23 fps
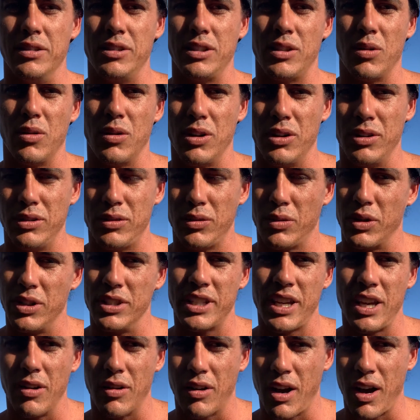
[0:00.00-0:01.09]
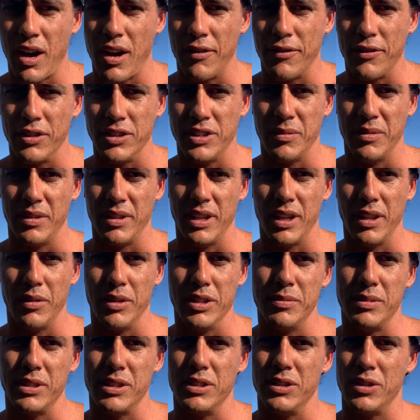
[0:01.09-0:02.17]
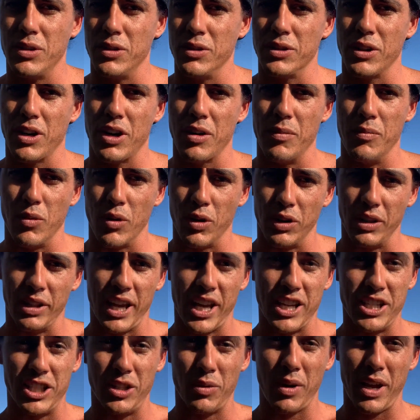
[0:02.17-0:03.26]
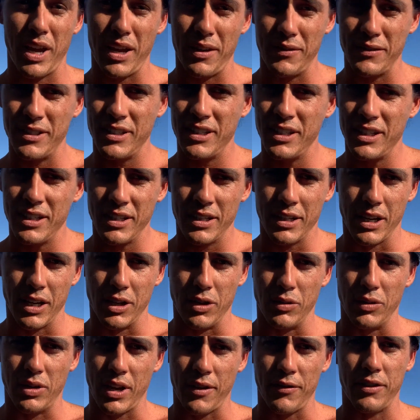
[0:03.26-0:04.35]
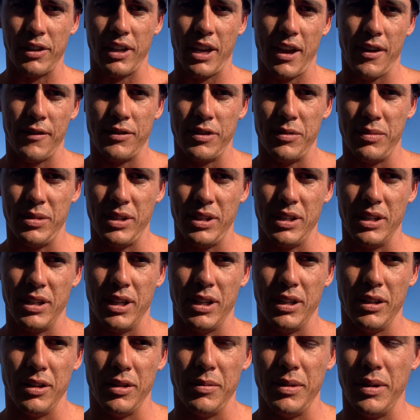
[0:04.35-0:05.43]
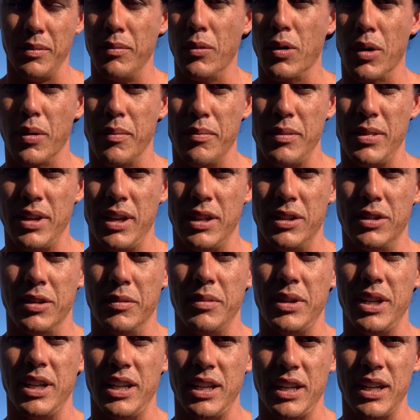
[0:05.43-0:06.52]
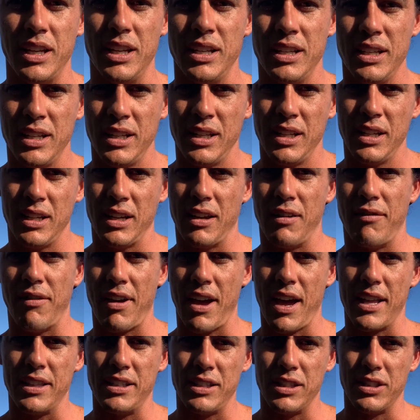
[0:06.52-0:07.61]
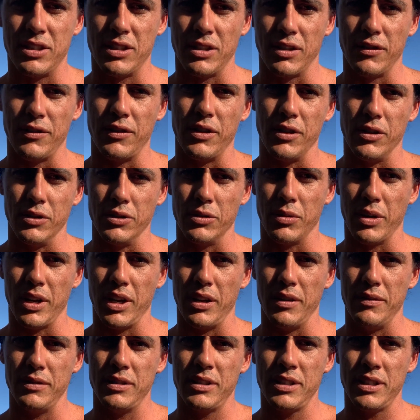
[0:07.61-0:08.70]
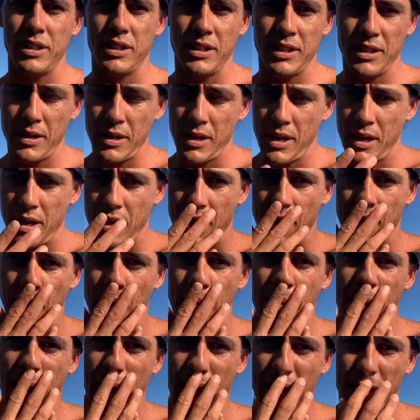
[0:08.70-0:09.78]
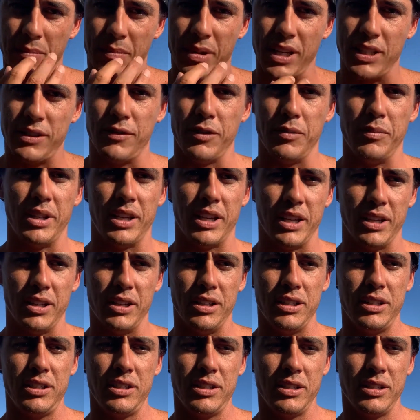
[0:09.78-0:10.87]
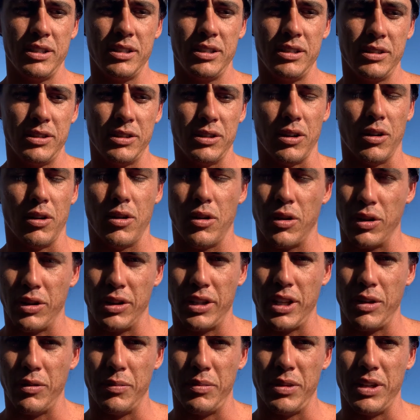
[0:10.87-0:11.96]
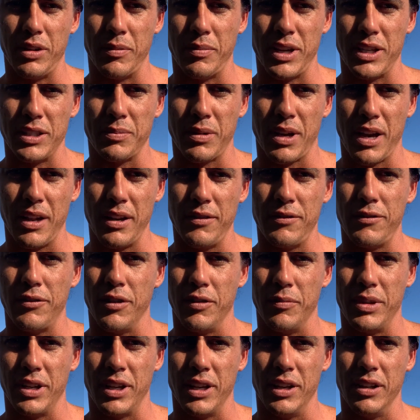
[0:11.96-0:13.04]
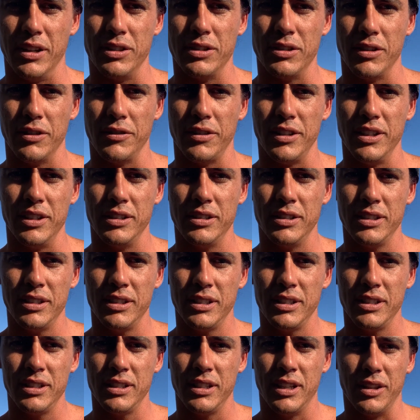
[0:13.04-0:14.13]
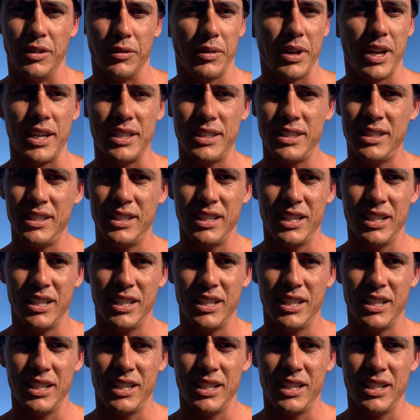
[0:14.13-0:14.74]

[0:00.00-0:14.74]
to towards Keaukaha for some of the other ones, because those are more ledgy waves, and you definitely have to be a little bit more intermediate advanced to surf those waves. Not the best for beginners, so Honolulu would be your best spot for beginner surfing. And the rest,